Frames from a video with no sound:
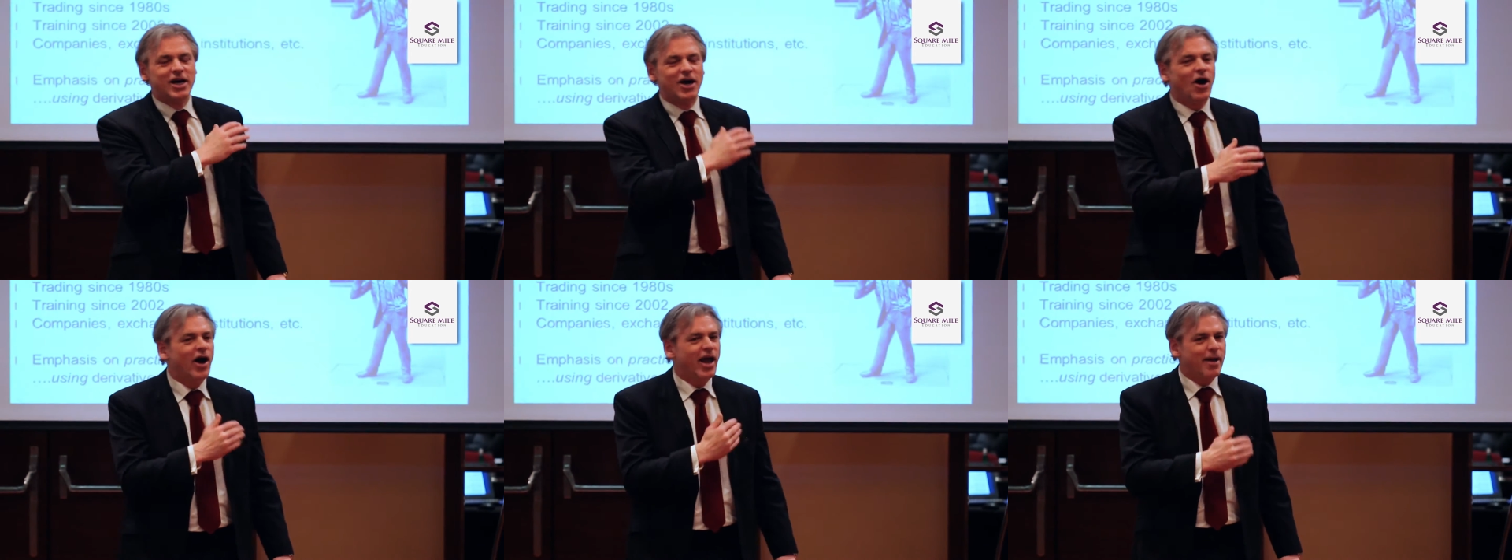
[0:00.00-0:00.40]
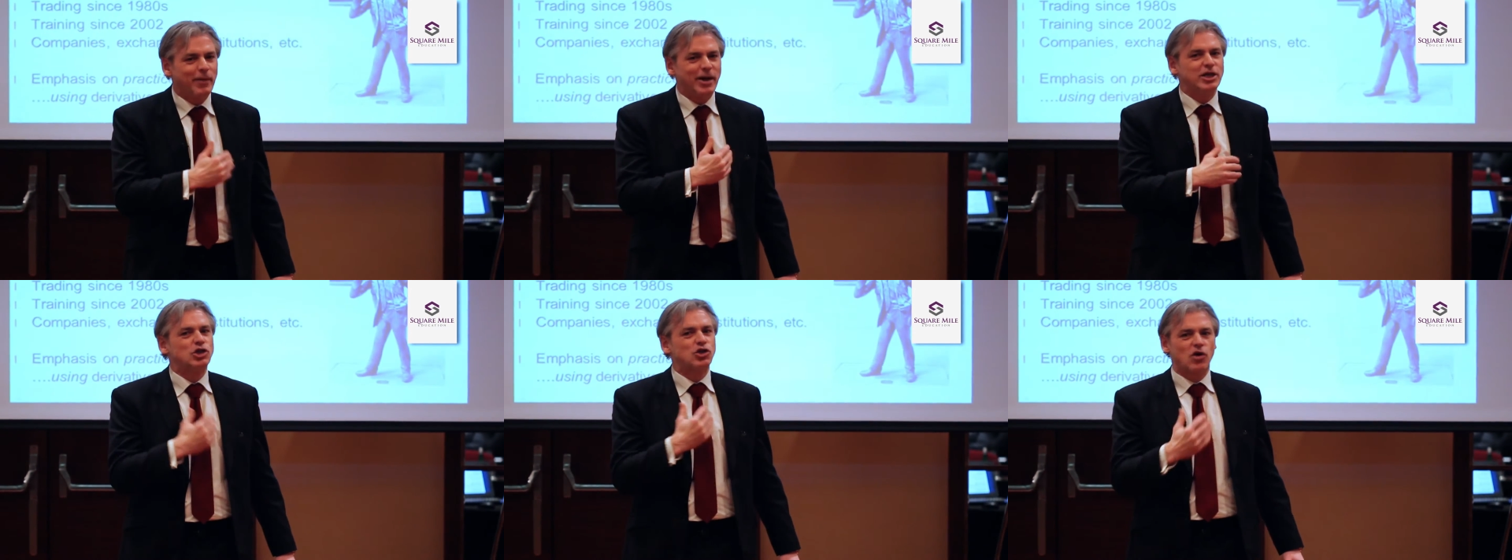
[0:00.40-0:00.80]
I am
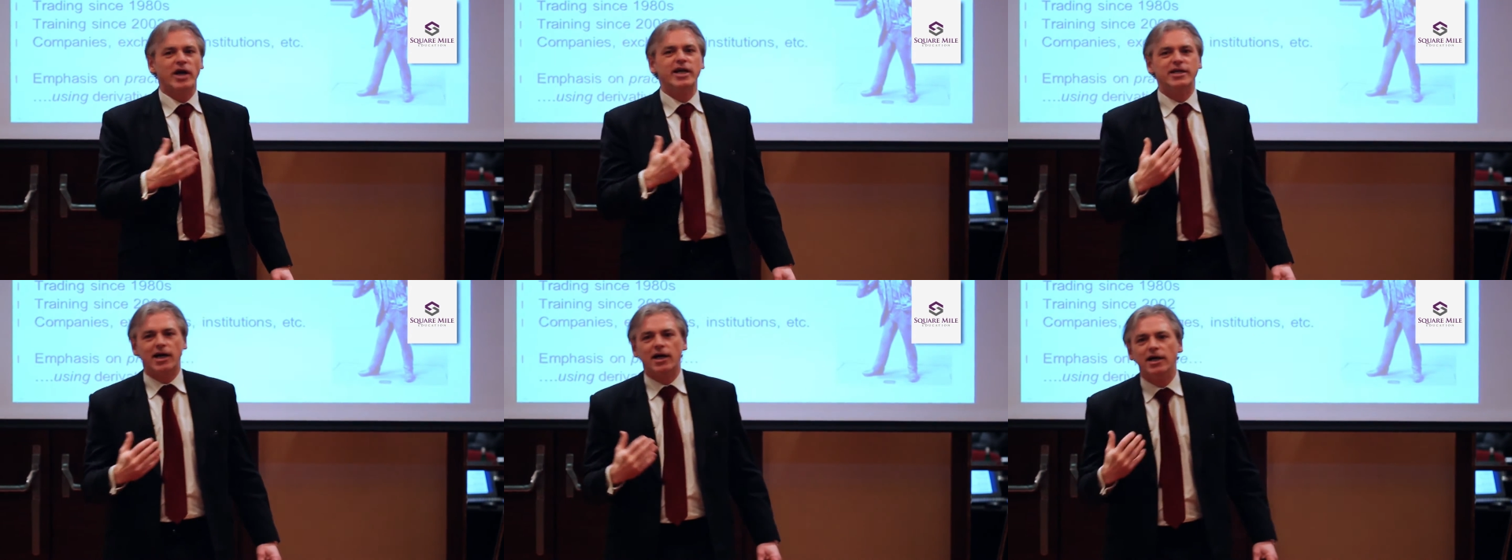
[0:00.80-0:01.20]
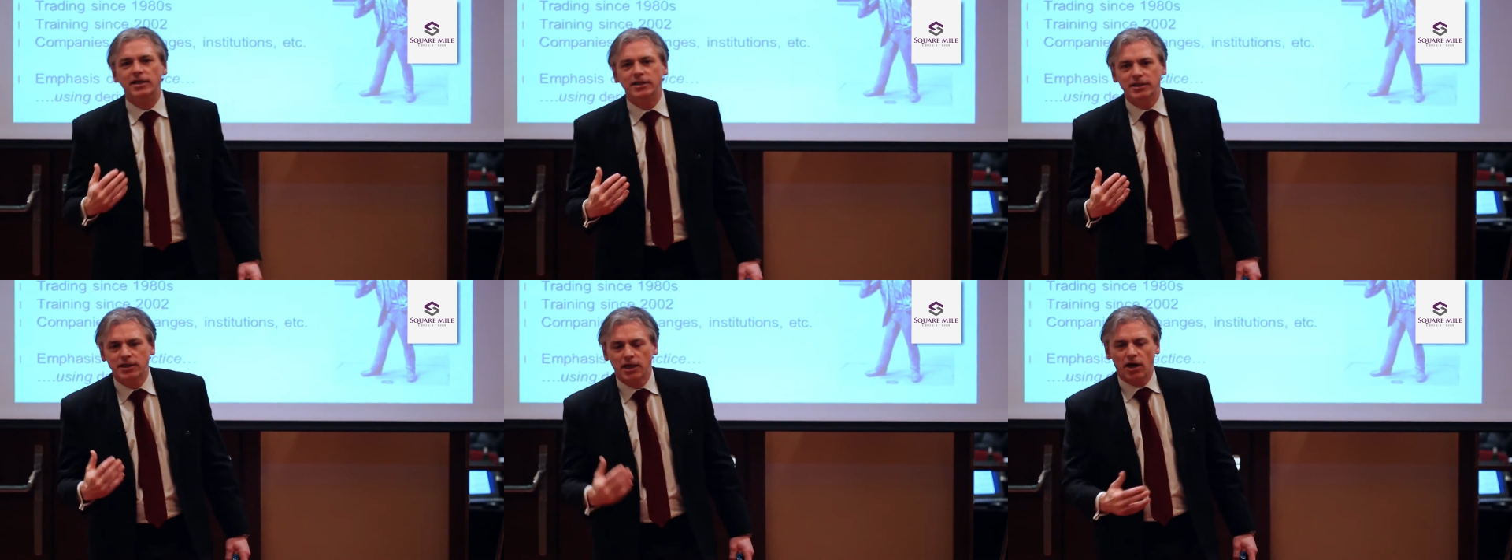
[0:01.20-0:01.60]
a trader,
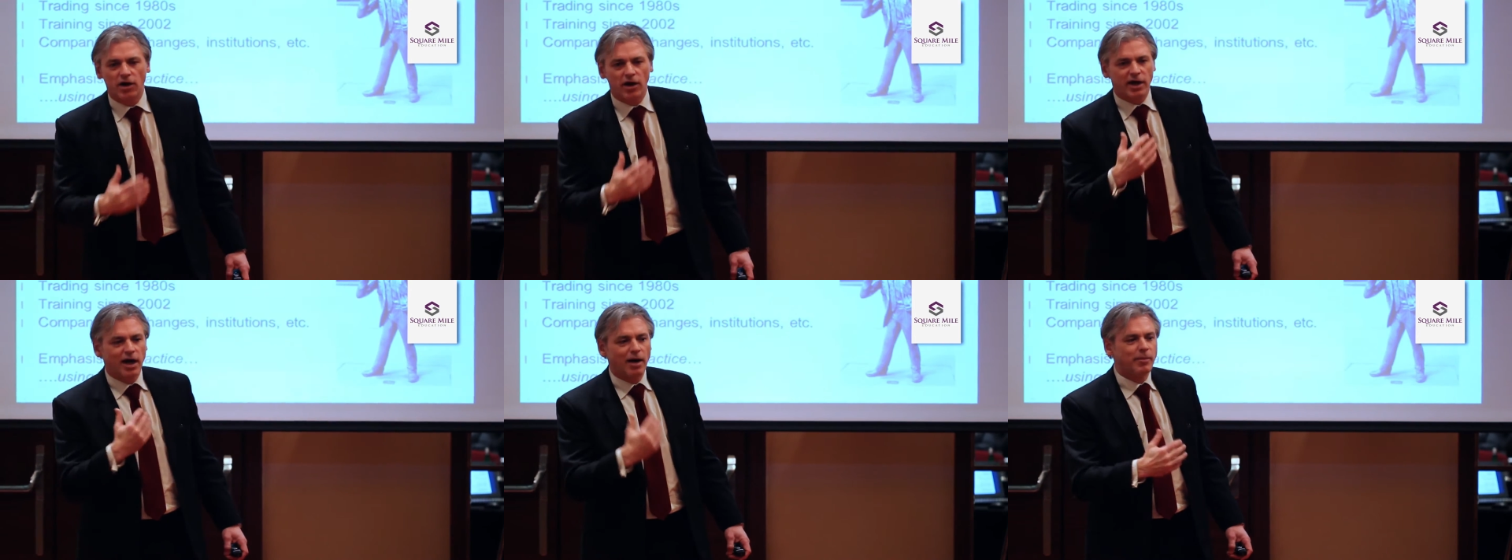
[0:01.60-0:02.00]
and I come